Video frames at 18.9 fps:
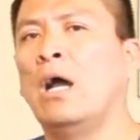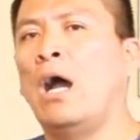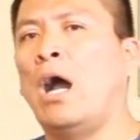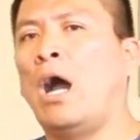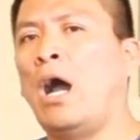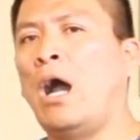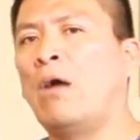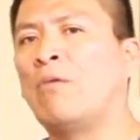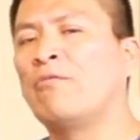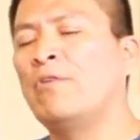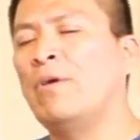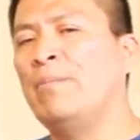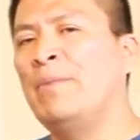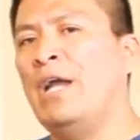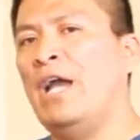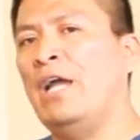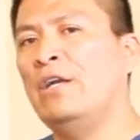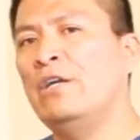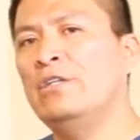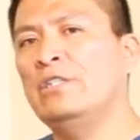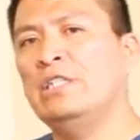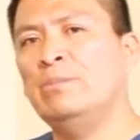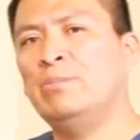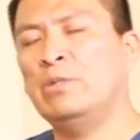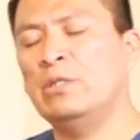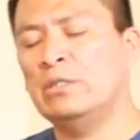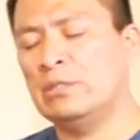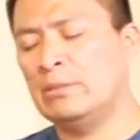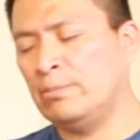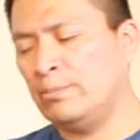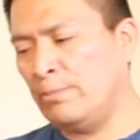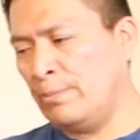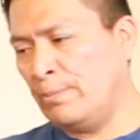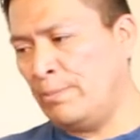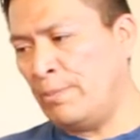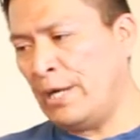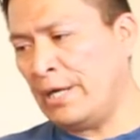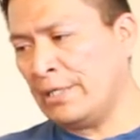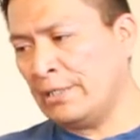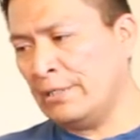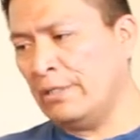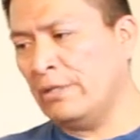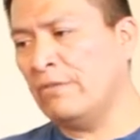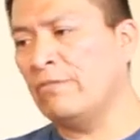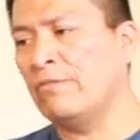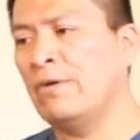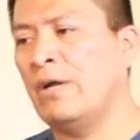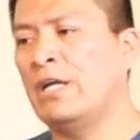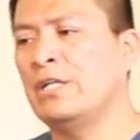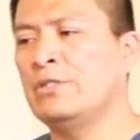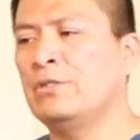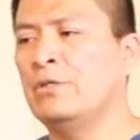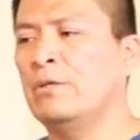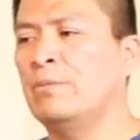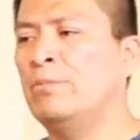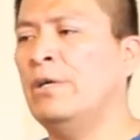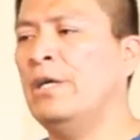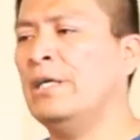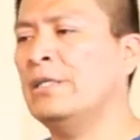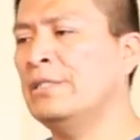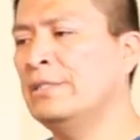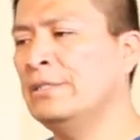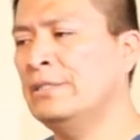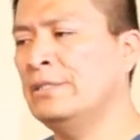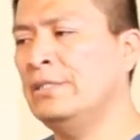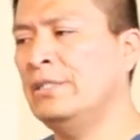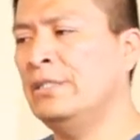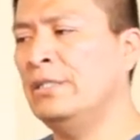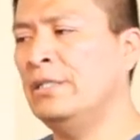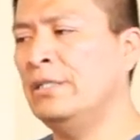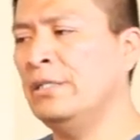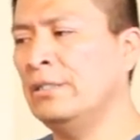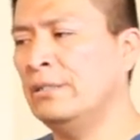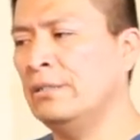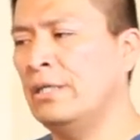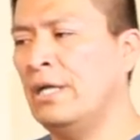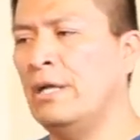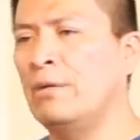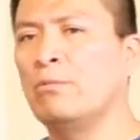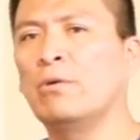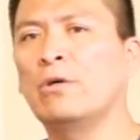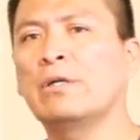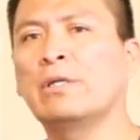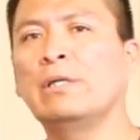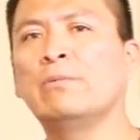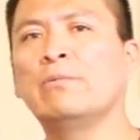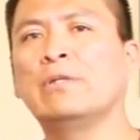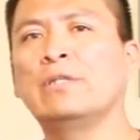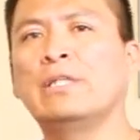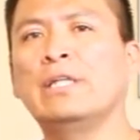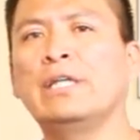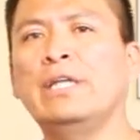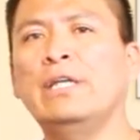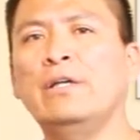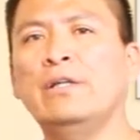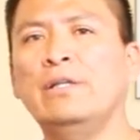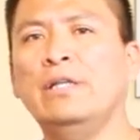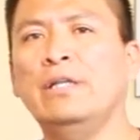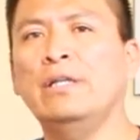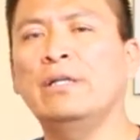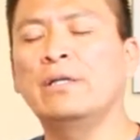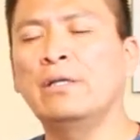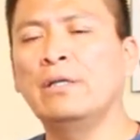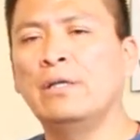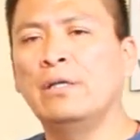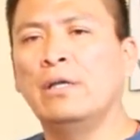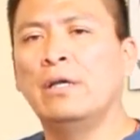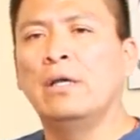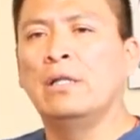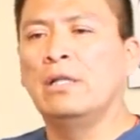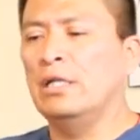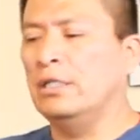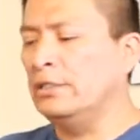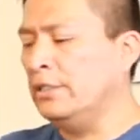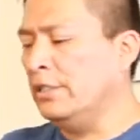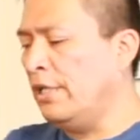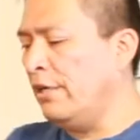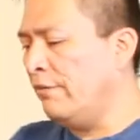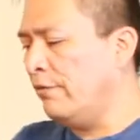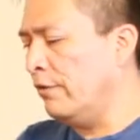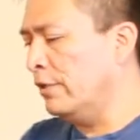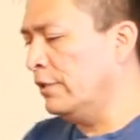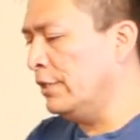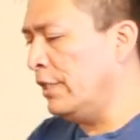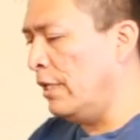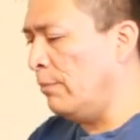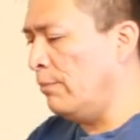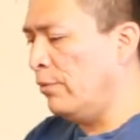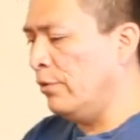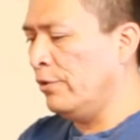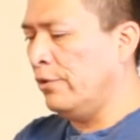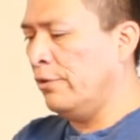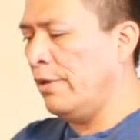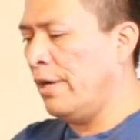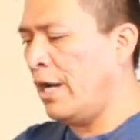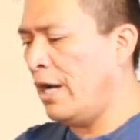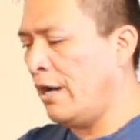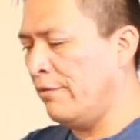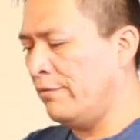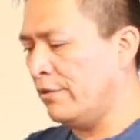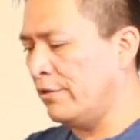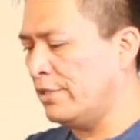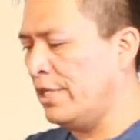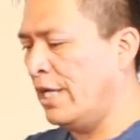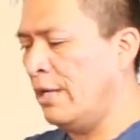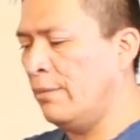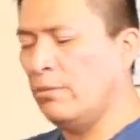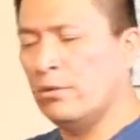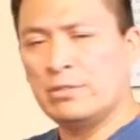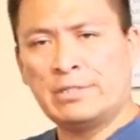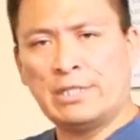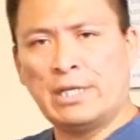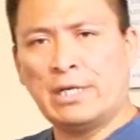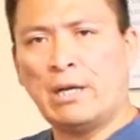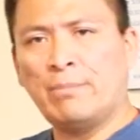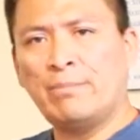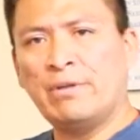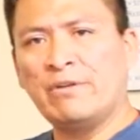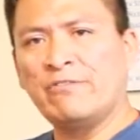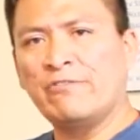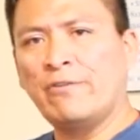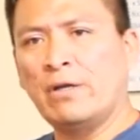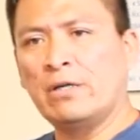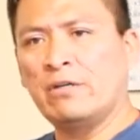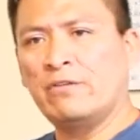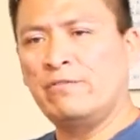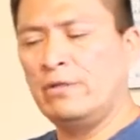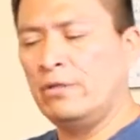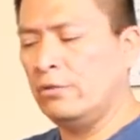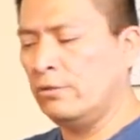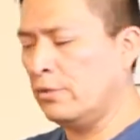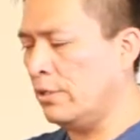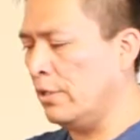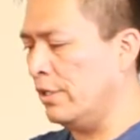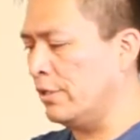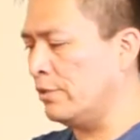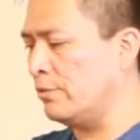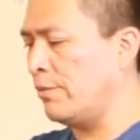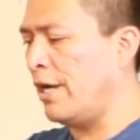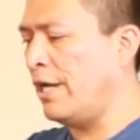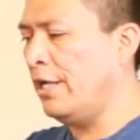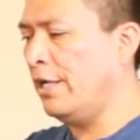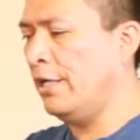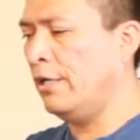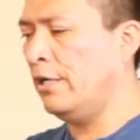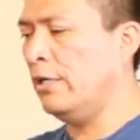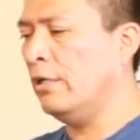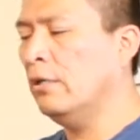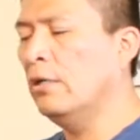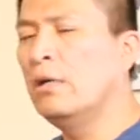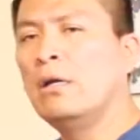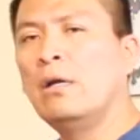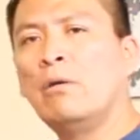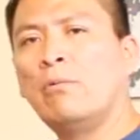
From an energy perspective, as you're practicing and working with the healing, let's say for example you have your table set up in front of you, it's right here.